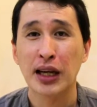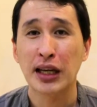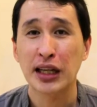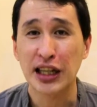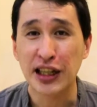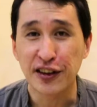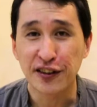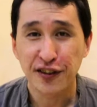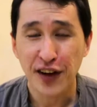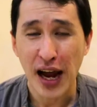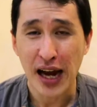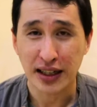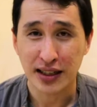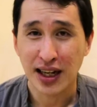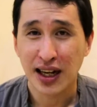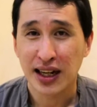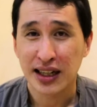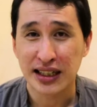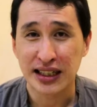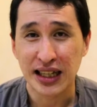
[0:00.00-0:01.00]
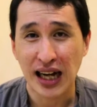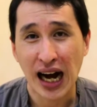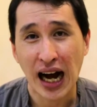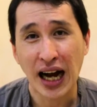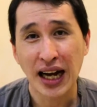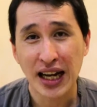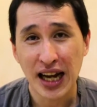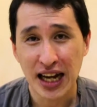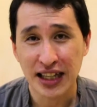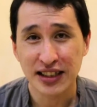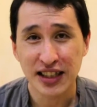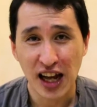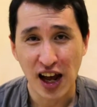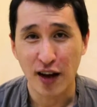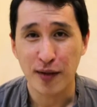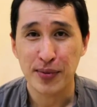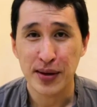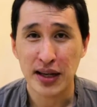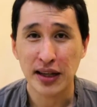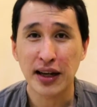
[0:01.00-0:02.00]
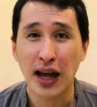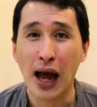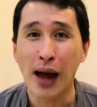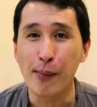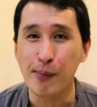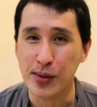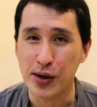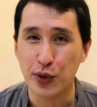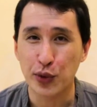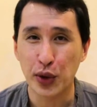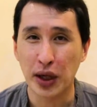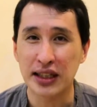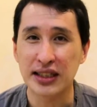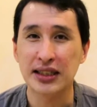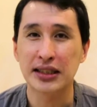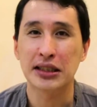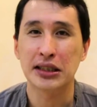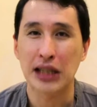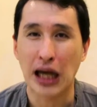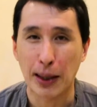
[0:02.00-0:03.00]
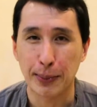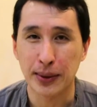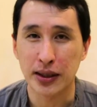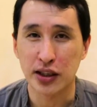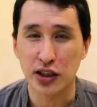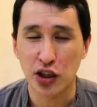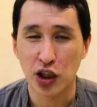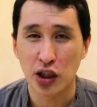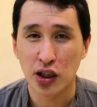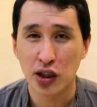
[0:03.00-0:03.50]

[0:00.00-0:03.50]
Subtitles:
In fact, the ISFP can be really stubborn.